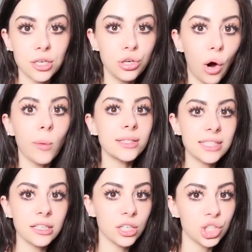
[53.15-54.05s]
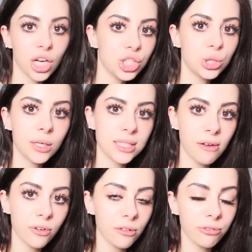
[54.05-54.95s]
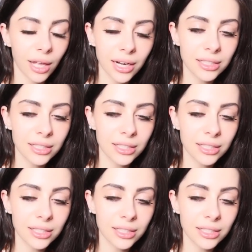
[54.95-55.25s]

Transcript: and no one's there to judge you except for the flight